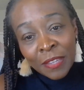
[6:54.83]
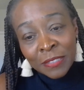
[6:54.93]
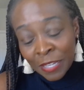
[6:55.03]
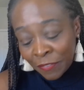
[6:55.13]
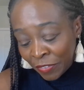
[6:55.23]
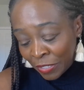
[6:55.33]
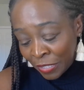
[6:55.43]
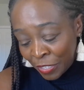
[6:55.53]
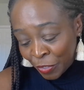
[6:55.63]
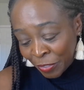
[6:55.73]

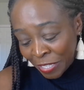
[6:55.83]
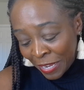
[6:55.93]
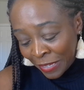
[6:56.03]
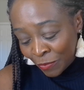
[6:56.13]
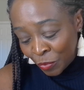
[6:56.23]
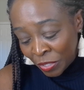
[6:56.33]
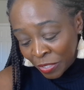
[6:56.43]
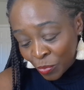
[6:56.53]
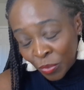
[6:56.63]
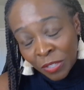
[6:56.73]
definitely your time with
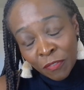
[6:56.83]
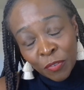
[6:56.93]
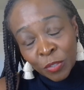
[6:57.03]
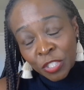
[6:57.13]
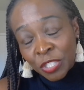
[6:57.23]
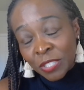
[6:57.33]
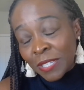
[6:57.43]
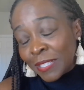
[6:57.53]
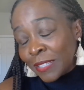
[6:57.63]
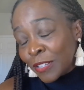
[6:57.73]
this wheel of
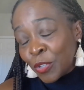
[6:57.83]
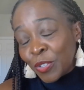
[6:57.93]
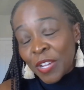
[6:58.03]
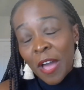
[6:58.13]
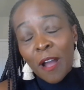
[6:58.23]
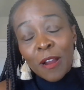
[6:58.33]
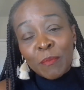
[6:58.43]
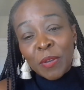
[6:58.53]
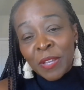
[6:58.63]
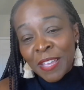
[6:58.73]
fortune, good
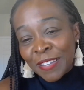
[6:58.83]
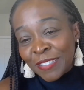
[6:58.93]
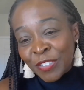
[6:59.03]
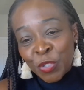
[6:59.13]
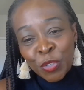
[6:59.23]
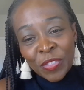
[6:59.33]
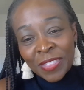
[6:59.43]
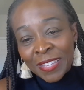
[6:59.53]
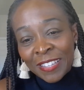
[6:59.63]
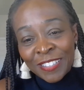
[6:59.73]
karma, good
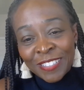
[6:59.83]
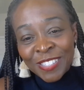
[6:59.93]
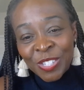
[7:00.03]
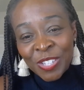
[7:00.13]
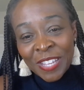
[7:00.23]
things,